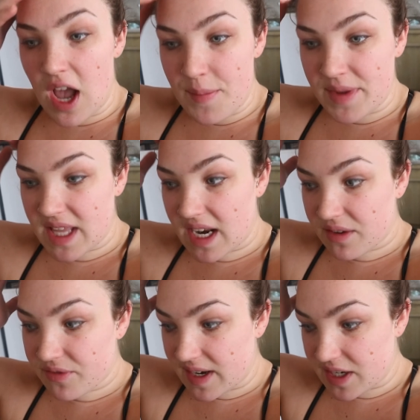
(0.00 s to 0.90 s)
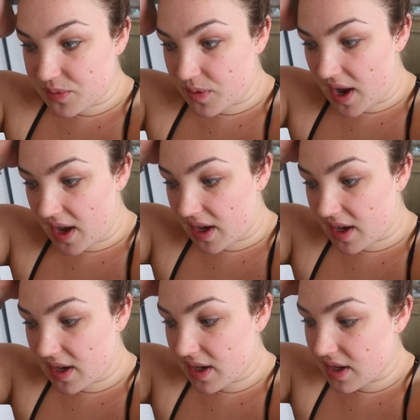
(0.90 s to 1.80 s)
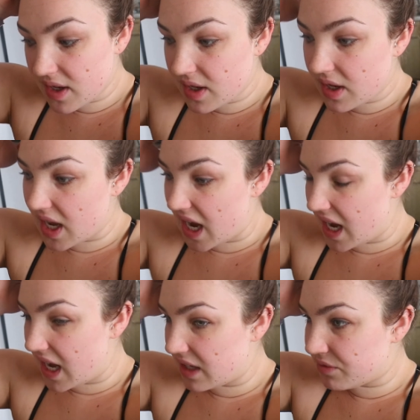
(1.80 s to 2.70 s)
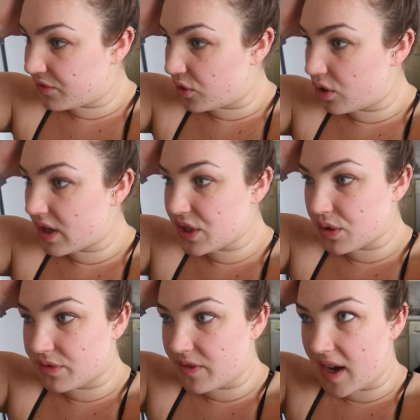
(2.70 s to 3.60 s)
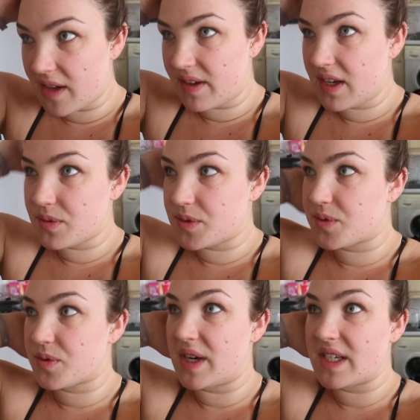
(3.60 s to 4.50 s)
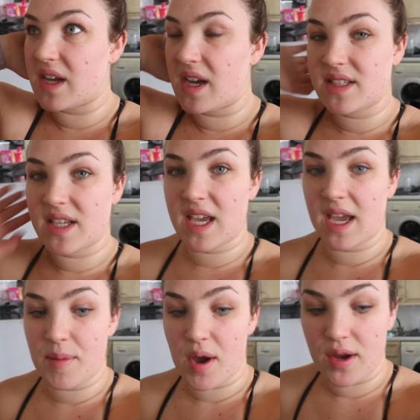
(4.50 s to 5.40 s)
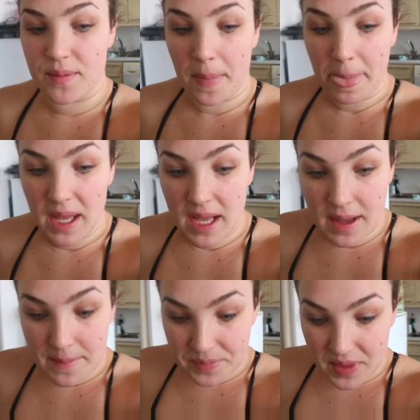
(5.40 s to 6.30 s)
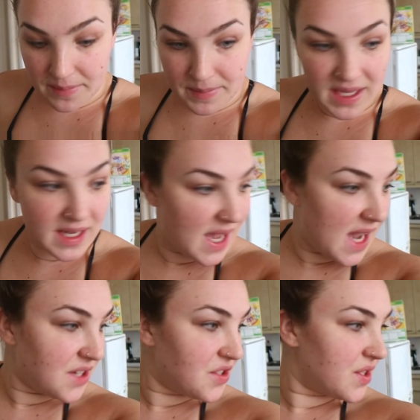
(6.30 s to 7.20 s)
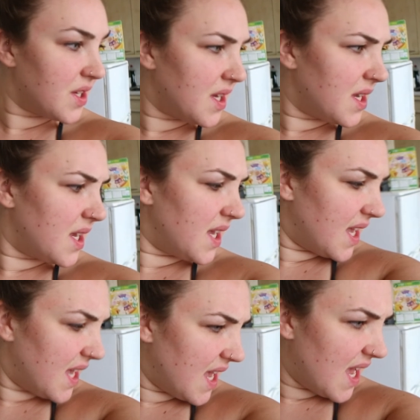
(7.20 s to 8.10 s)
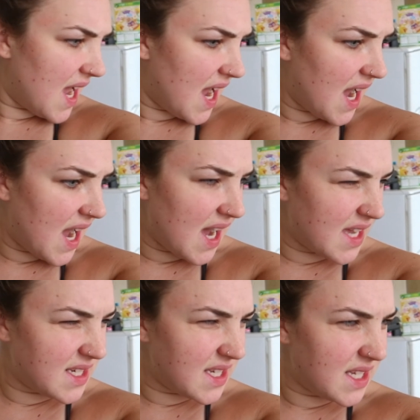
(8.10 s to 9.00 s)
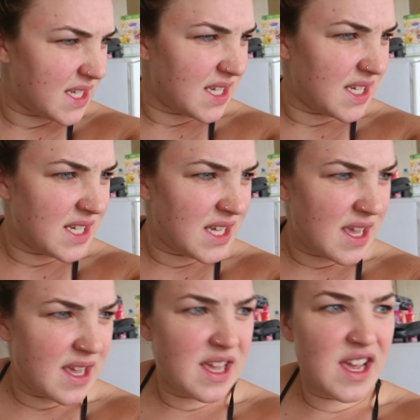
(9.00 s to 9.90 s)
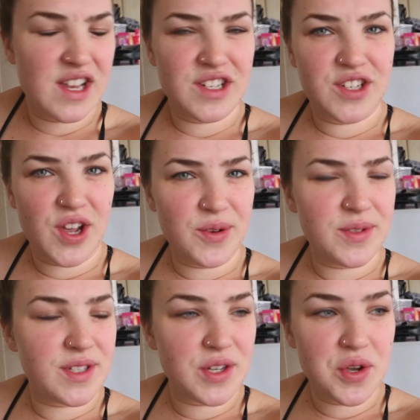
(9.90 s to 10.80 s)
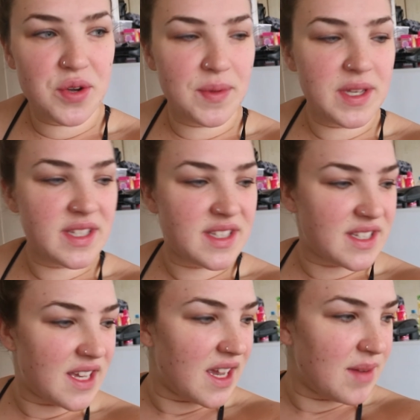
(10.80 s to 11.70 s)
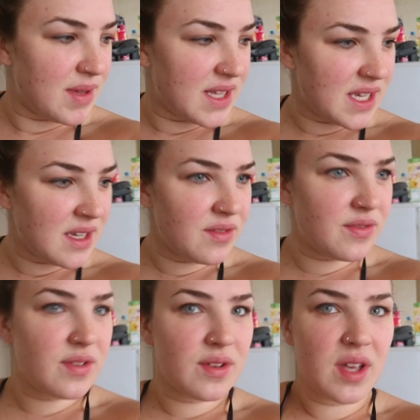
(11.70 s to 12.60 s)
And then I finished work 4ish or 5ish, which was quite nice, and came home. Me and Ash had toast and hummus, I believe,